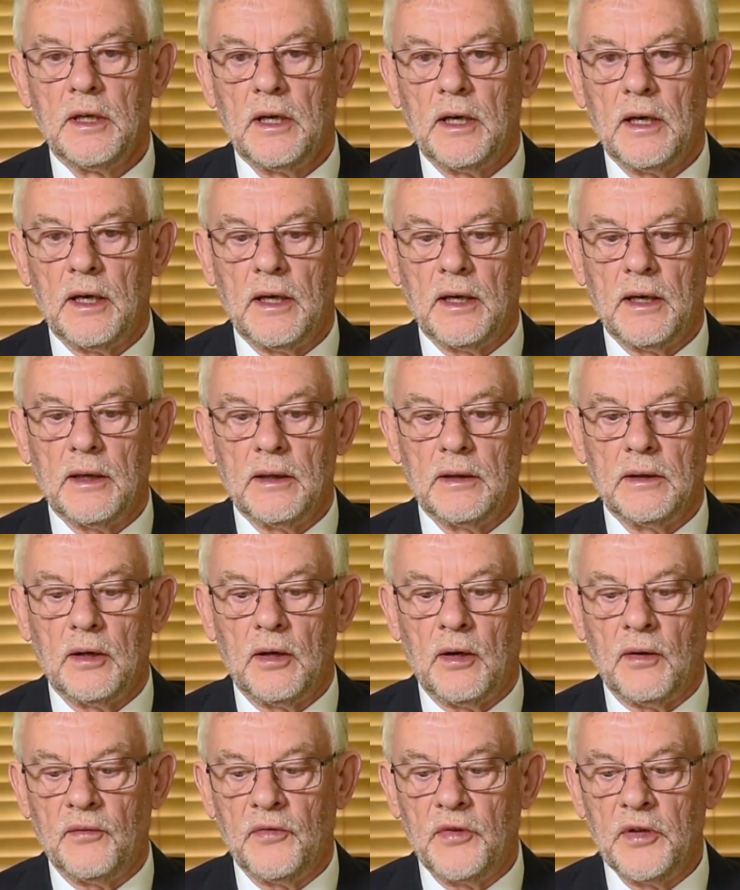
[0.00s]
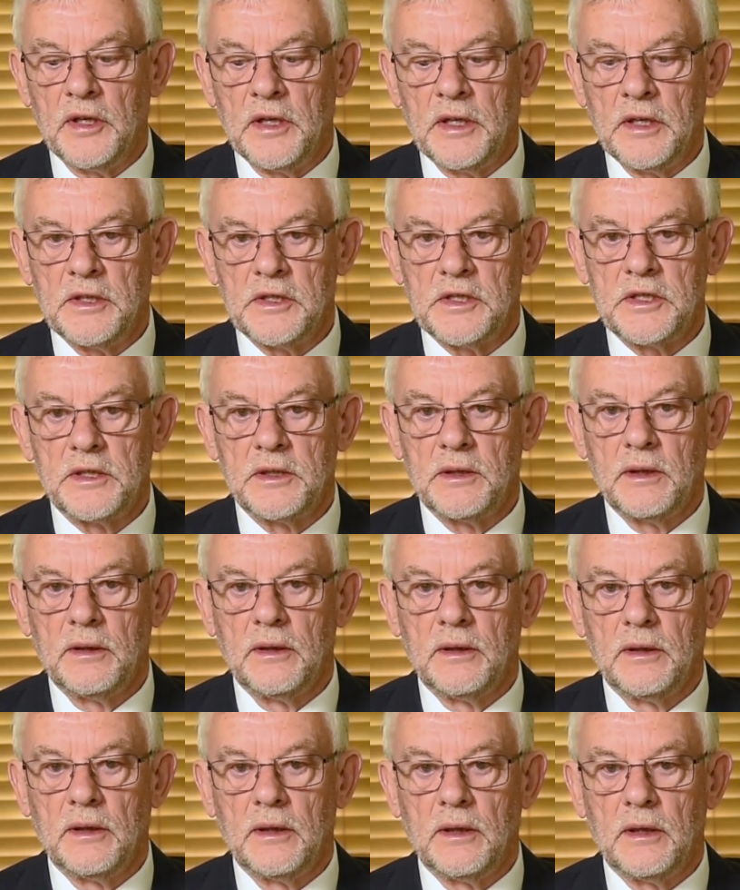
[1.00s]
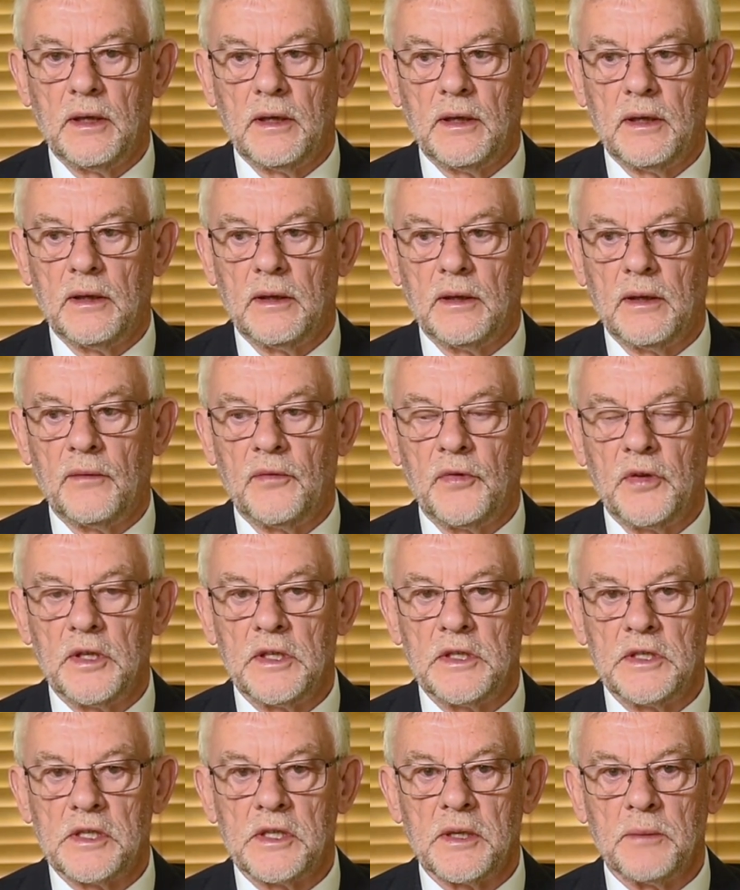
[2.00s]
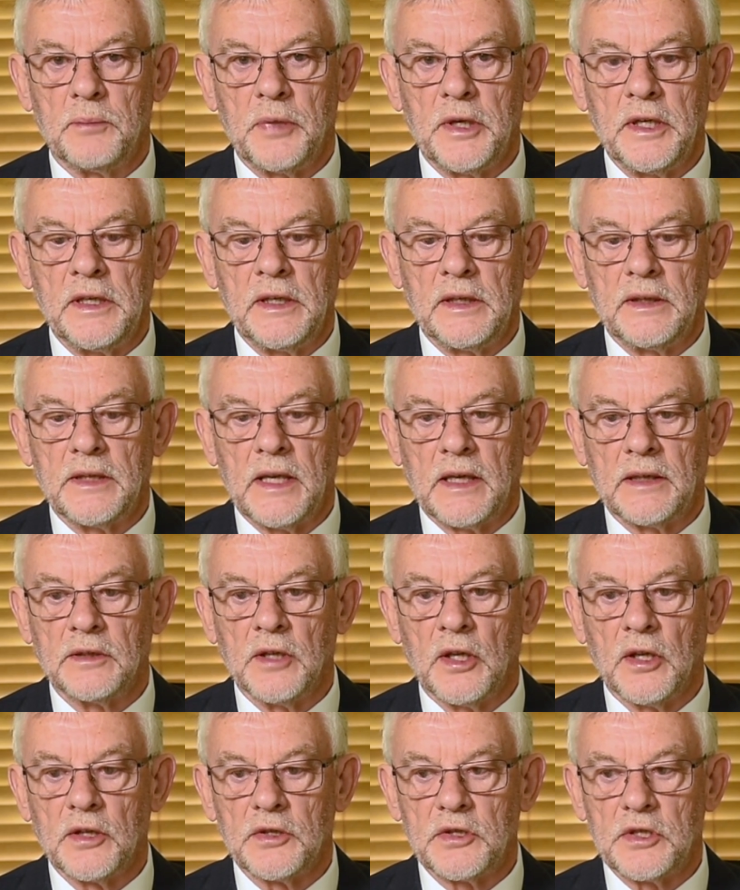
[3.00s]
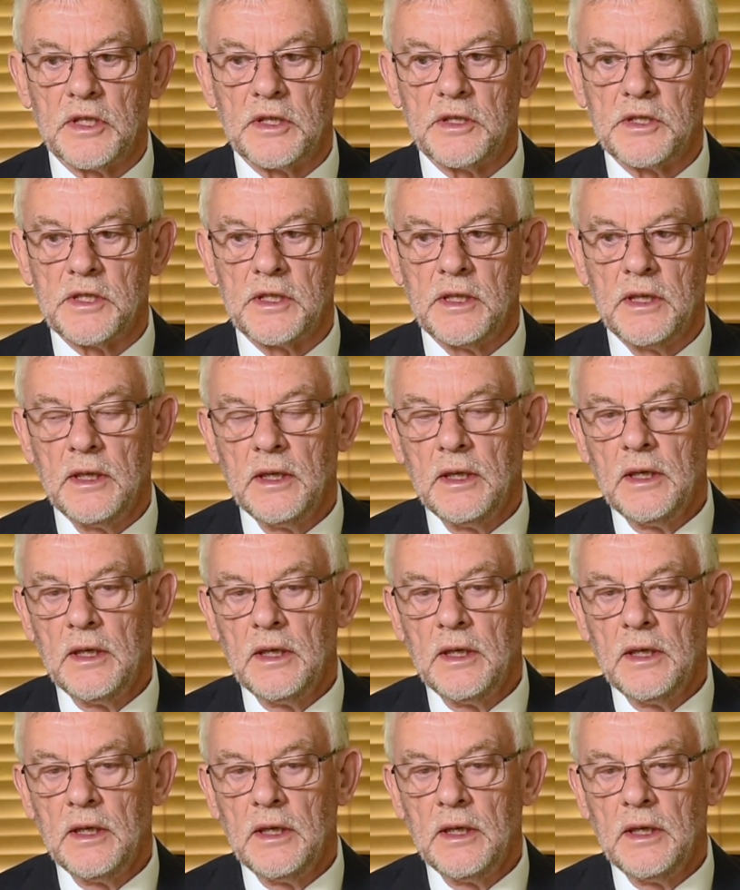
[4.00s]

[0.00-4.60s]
of these competing technologies.